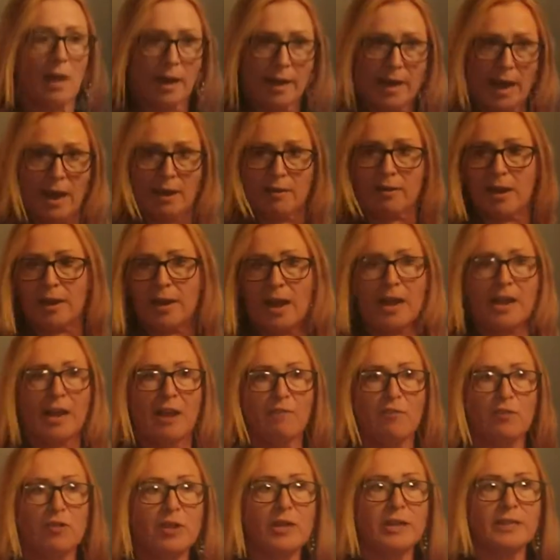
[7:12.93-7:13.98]
again, like I
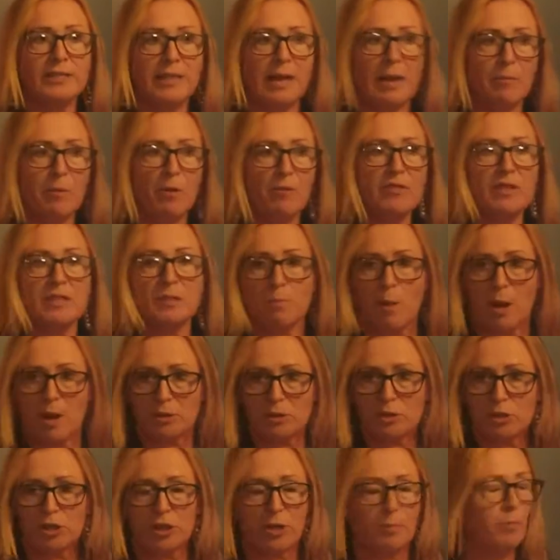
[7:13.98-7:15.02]
gave you the example of the
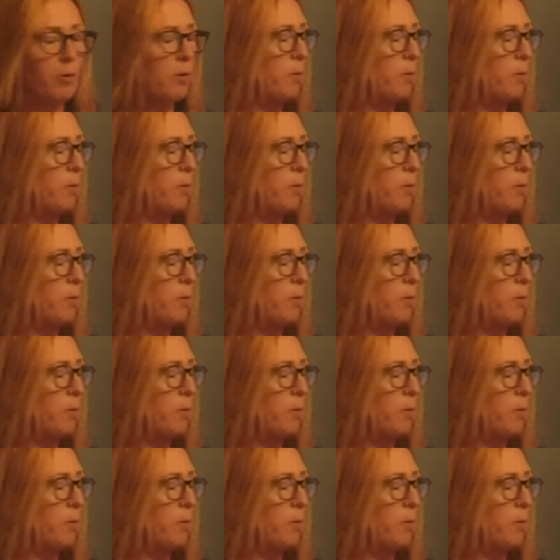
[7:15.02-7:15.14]
sponsorship